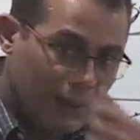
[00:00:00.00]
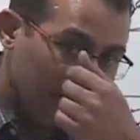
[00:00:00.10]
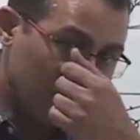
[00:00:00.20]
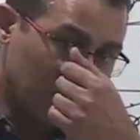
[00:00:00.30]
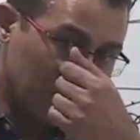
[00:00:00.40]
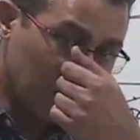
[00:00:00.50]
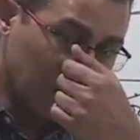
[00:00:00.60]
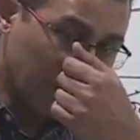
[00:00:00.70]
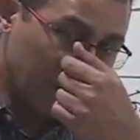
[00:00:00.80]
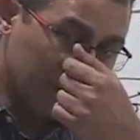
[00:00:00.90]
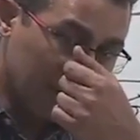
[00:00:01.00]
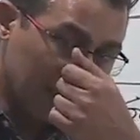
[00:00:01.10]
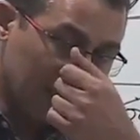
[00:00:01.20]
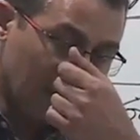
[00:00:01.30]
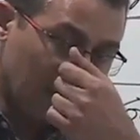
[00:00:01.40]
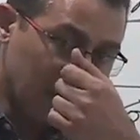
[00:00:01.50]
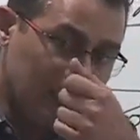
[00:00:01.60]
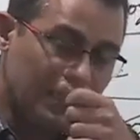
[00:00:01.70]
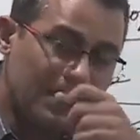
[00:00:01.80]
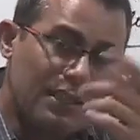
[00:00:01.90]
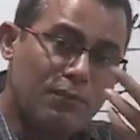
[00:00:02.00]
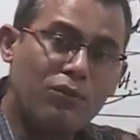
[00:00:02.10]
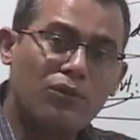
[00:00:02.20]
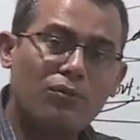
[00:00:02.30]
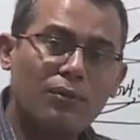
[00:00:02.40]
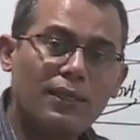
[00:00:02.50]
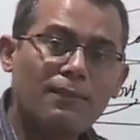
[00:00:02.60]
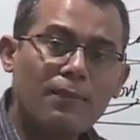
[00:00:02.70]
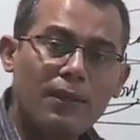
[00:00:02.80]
So that's why when we say that horizontal movement,